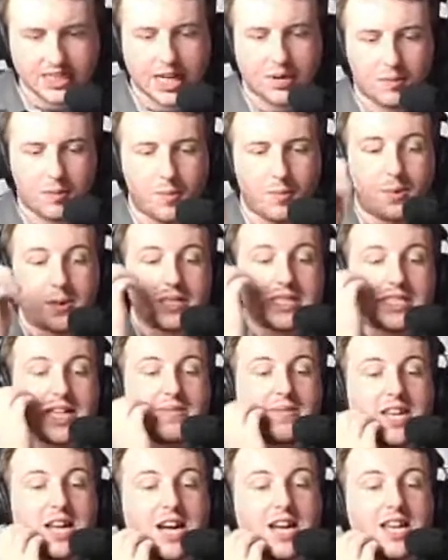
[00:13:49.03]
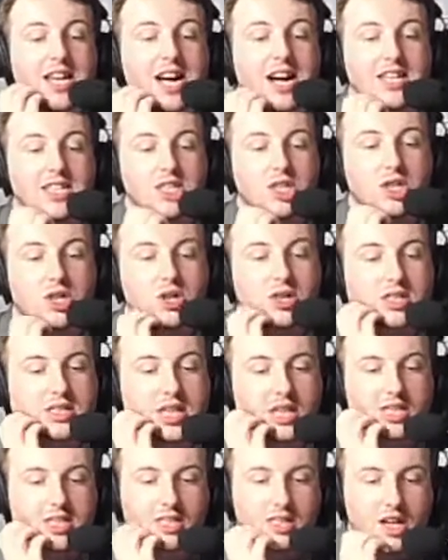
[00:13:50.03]
Yeah, 1.799. It's Cook,
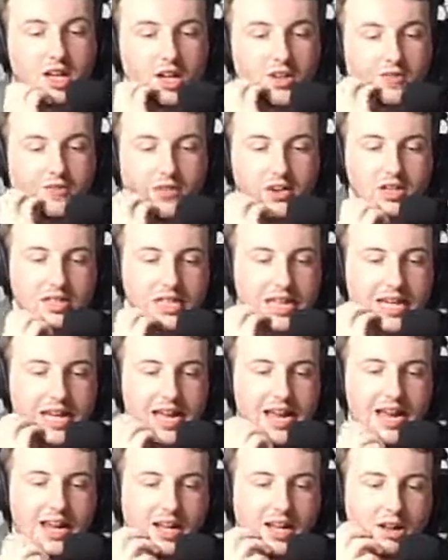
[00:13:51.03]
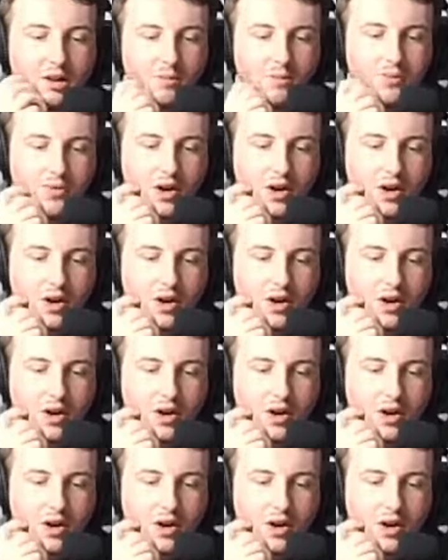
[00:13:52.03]
Sutton, Oliphant, Hill,